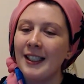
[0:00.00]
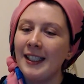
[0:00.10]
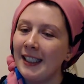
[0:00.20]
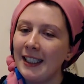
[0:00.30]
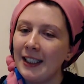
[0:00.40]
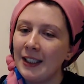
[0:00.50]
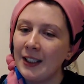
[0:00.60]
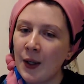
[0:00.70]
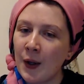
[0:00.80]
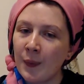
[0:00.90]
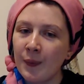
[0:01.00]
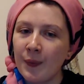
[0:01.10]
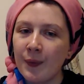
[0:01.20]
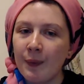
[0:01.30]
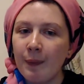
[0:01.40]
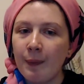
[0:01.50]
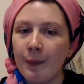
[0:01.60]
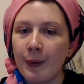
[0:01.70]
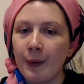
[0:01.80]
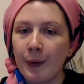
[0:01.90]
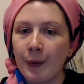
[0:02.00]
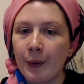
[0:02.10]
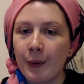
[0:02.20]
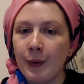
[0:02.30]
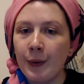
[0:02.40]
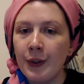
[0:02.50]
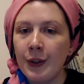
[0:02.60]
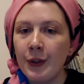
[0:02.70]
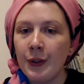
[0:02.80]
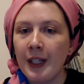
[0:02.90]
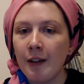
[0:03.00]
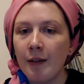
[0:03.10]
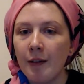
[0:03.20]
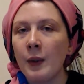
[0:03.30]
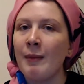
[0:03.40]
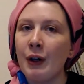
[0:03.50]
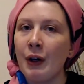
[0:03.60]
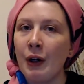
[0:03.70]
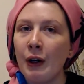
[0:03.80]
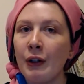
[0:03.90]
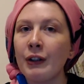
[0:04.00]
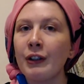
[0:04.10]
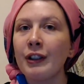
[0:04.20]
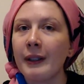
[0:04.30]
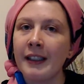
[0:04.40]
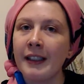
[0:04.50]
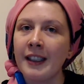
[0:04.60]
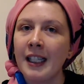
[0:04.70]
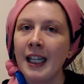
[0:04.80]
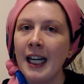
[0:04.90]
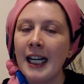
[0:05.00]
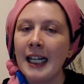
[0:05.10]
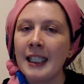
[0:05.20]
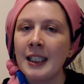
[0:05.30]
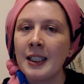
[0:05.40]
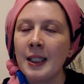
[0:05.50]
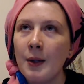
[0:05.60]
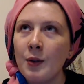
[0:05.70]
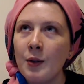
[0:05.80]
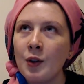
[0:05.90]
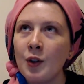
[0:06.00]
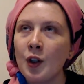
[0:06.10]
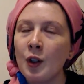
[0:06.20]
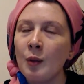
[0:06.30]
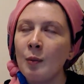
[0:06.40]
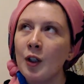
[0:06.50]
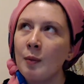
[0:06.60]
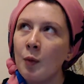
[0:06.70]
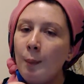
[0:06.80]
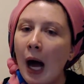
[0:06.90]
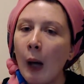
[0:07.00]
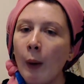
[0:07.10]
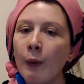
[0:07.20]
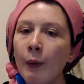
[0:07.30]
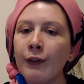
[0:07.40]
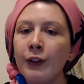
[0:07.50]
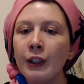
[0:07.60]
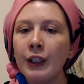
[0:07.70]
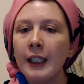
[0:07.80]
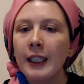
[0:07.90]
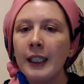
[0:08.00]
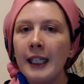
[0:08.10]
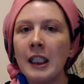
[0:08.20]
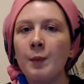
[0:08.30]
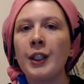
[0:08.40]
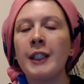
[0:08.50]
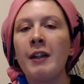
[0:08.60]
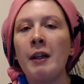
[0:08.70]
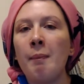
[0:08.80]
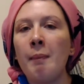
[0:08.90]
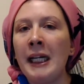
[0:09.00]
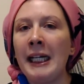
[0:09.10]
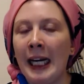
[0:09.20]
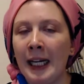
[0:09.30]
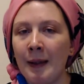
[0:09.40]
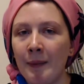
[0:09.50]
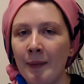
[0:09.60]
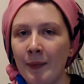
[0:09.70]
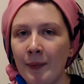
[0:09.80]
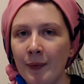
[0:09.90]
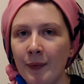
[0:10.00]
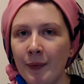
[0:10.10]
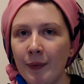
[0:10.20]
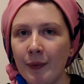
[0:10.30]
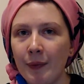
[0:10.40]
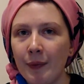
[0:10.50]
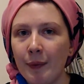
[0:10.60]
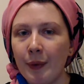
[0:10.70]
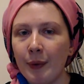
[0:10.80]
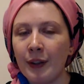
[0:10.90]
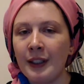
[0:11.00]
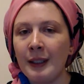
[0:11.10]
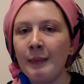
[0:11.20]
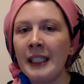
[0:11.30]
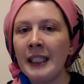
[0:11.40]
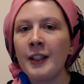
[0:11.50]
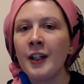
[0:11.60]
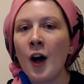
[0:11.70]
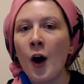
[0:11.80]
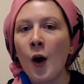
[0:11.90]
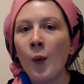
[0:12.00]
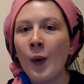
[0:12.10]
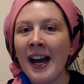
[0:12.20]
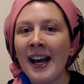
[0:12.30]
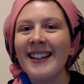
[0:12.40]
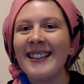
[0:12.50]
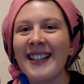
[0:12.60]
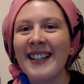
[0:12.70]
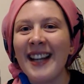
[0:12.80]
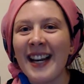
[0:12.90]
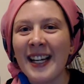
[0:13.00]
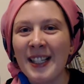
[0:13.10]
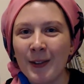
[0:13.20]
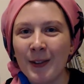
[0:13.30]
So, but also the other reason why the name Yehoshua is so much more powerful is because of the meaning. Because it means Yahweh saves.